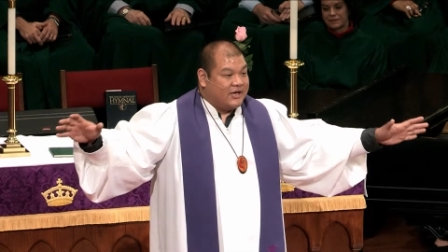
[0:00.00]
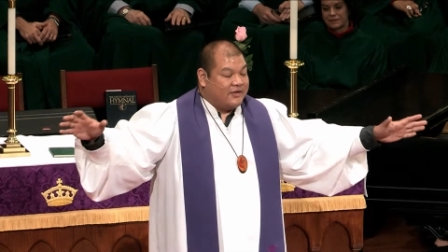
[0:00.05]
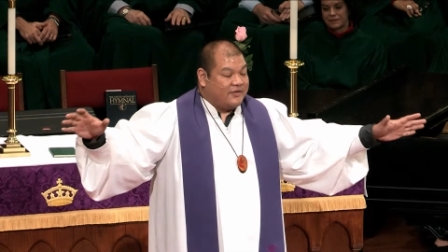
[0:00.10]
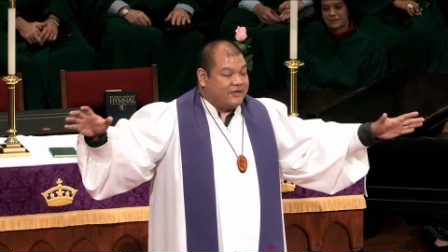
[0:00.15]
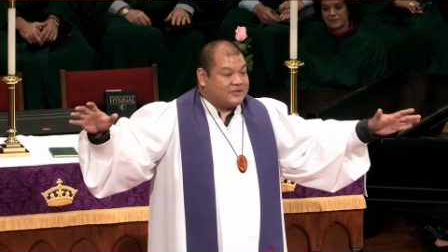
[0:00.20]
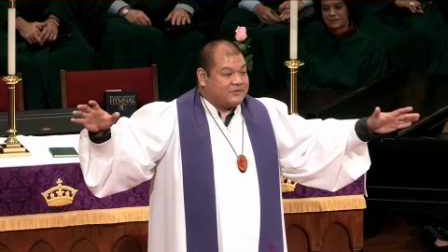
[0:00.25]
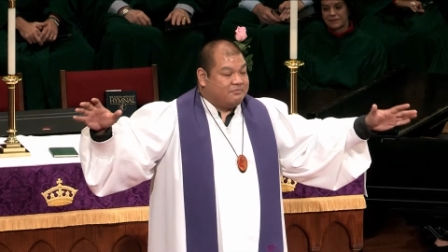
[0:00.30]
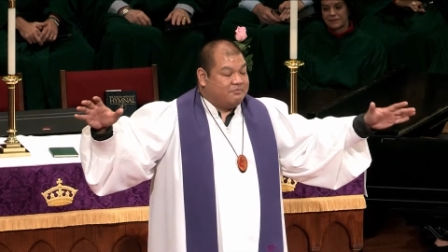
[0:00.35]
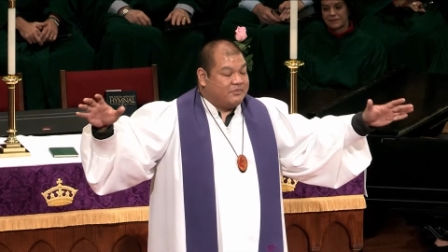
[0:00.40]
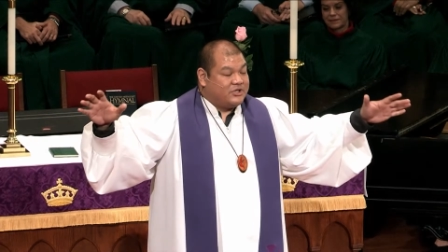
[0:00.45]

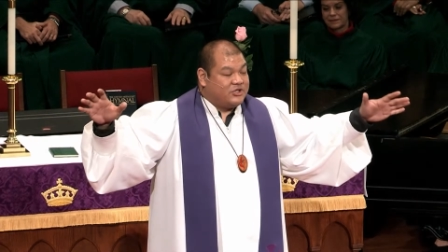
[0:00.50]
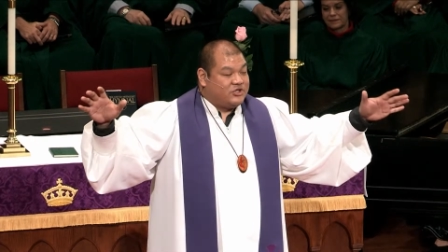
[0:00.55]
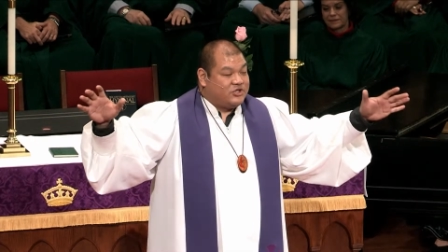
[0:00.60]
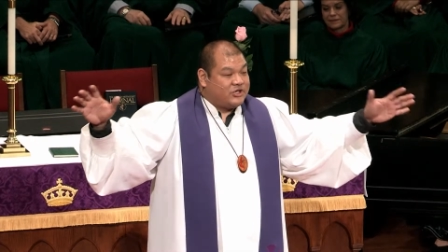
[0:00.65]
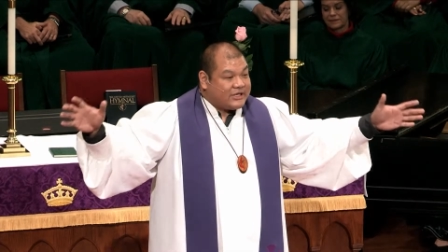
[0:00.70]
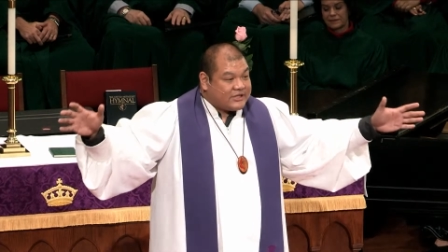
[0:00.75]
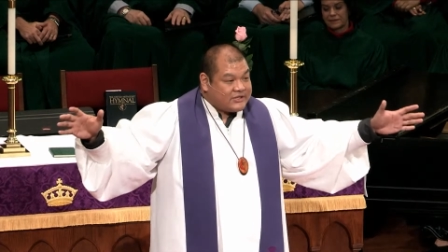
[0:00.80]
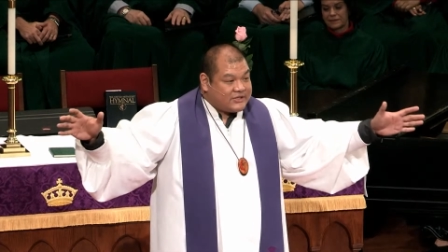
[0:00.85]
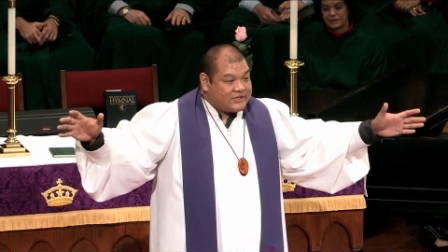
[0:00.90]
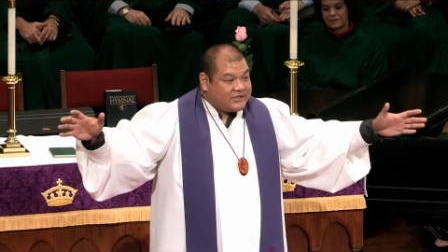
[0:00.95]
this
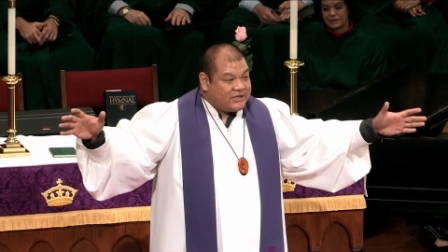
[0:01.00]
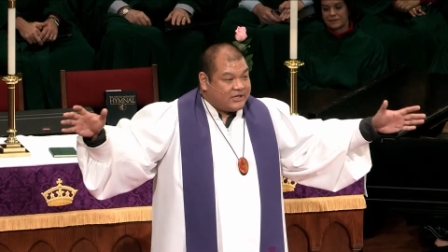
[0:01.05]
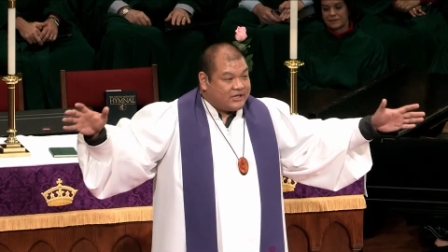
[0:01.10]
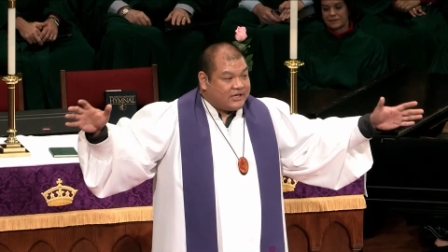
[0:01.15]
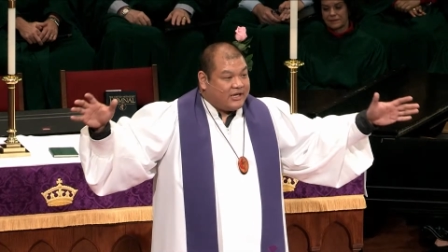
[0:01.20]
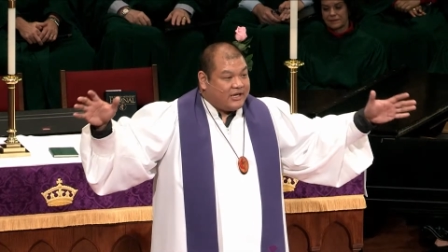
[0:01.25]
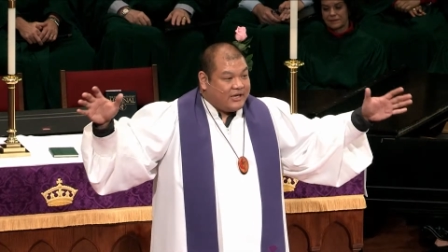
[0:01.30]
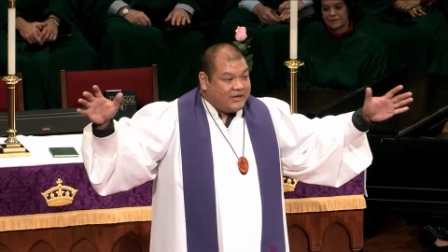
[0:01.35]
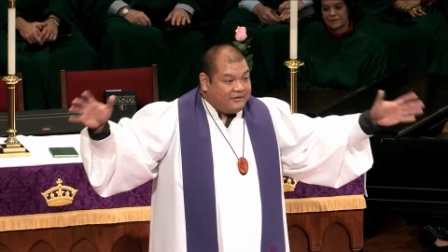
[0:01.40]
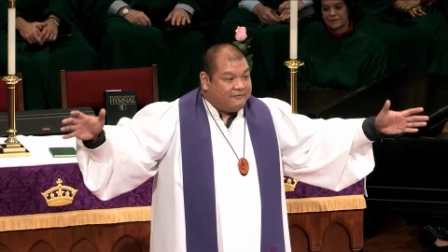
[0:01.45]

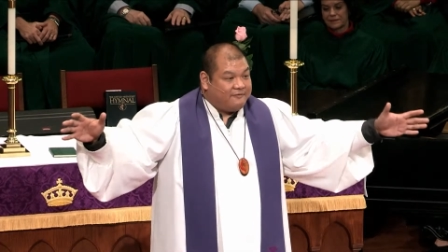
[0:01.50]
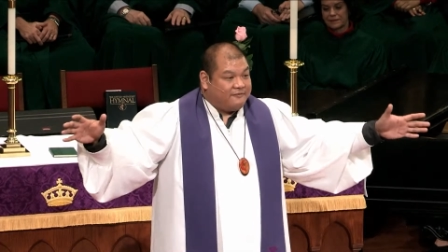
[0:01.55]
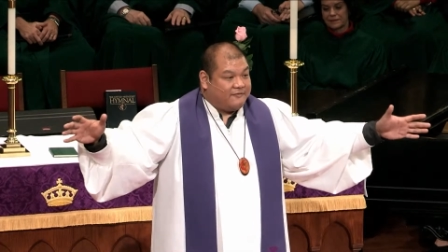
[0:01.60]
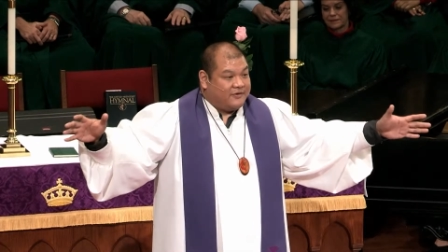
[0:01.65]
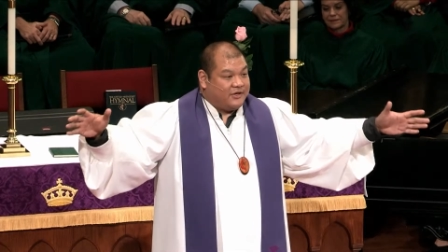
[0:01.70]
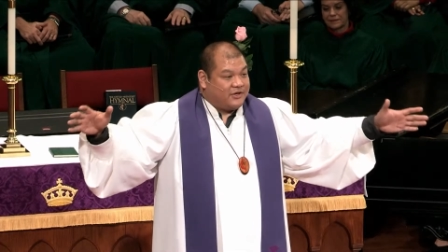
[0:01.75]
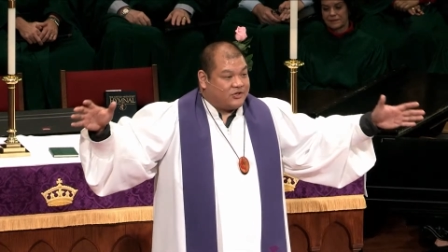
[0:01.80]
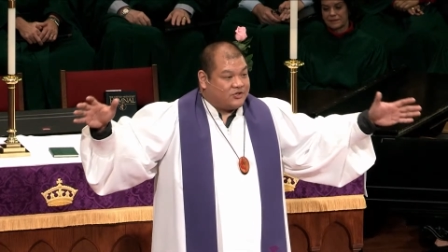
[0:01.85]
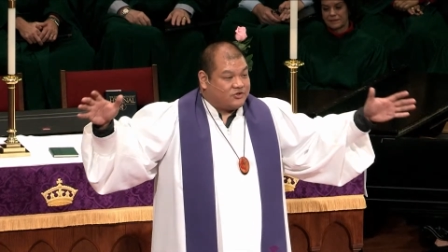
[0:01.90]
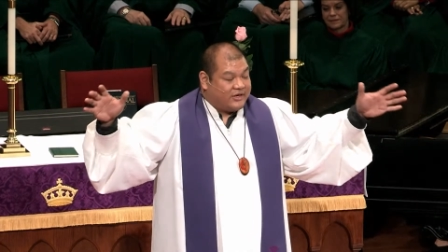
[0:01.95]
majestic,
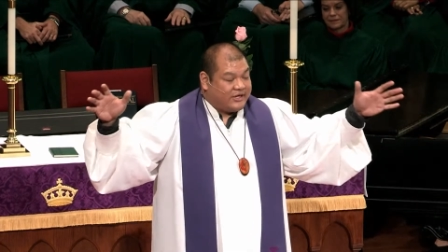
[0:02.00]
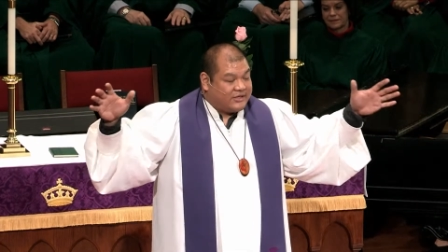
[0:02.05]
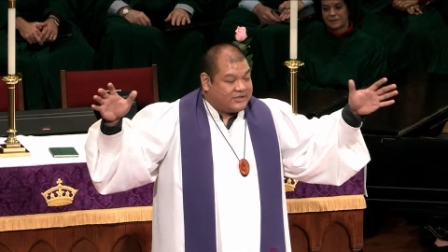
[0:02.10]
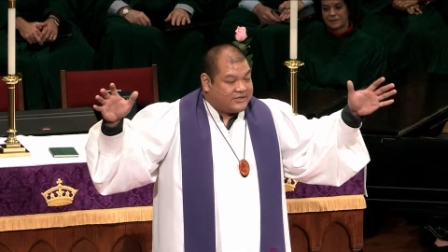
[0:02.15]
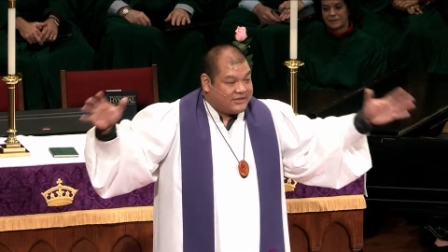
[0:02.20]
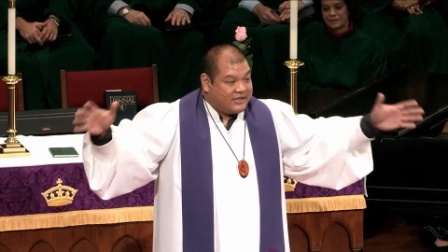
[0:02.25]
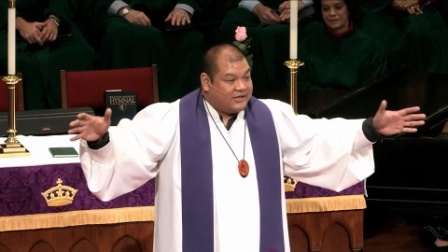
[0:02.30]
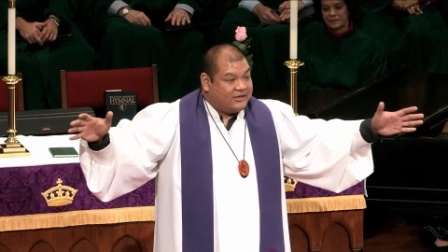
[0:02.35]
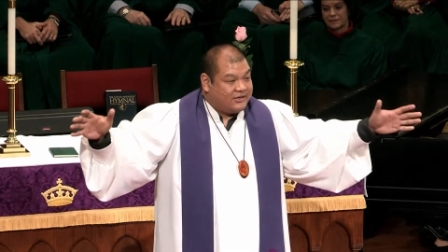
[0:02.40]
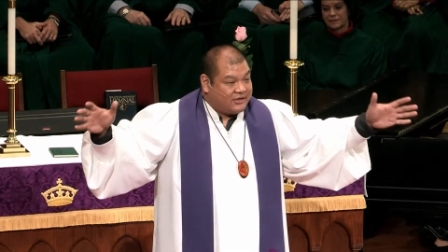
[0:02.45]
infinite,
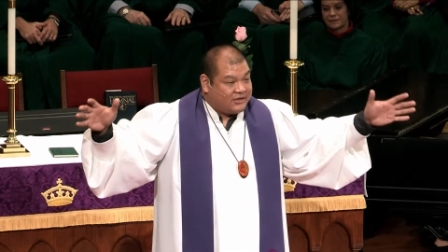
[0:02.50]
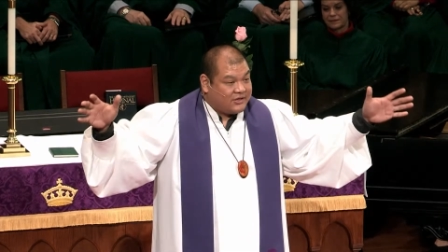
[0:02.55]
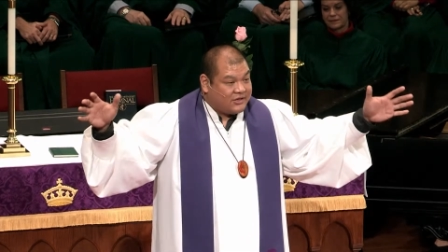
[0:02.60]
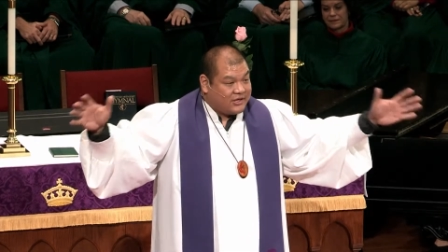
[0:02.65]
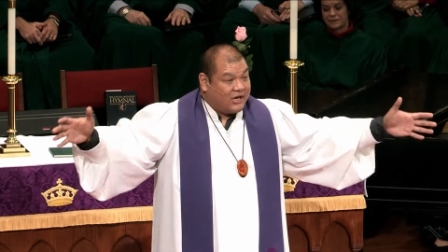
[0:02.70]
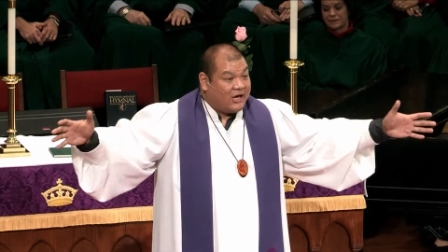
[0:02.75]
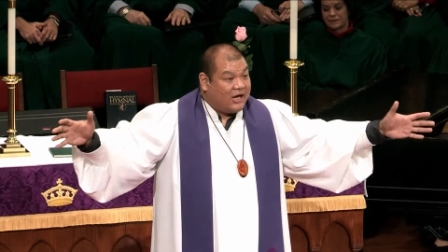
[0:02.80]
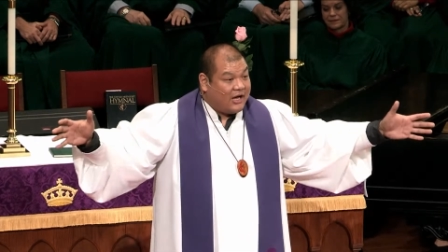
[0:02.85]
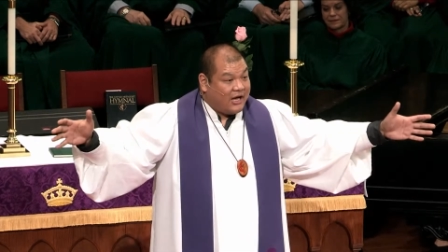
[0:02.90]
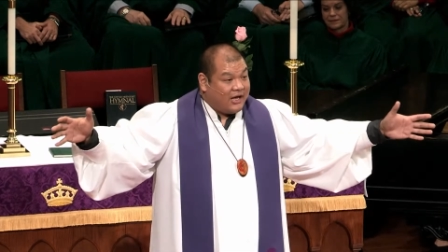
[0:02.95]
transcendent
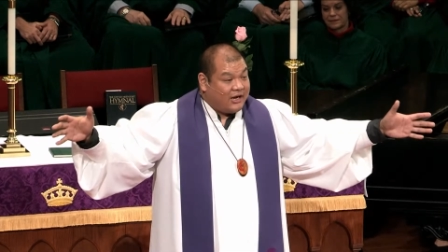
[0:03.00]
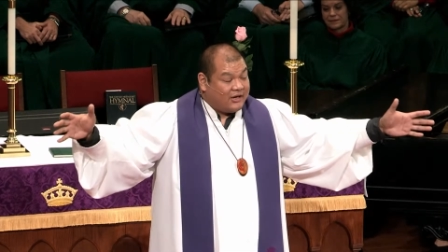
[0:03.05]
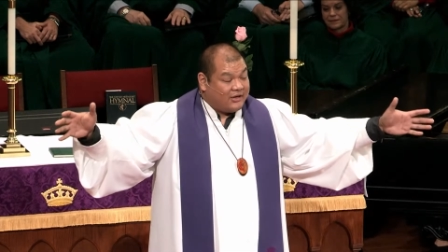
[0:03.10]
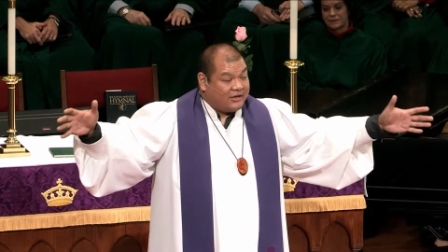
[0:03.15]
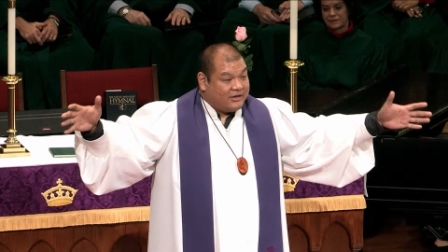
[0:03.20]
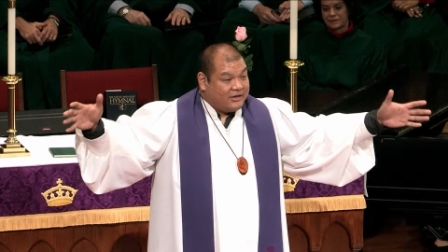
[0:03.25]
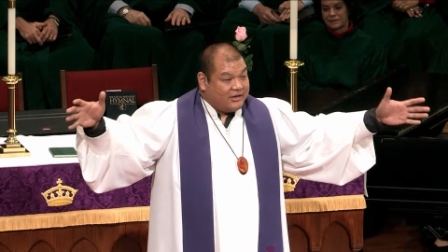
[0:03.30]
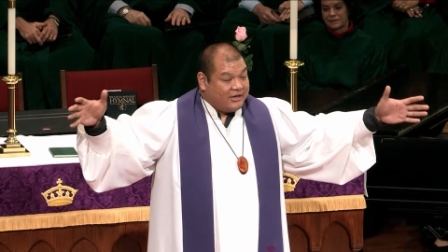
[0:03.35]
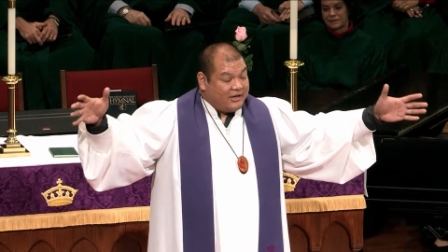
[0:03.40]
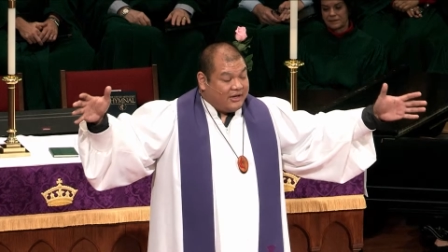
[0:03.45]
God,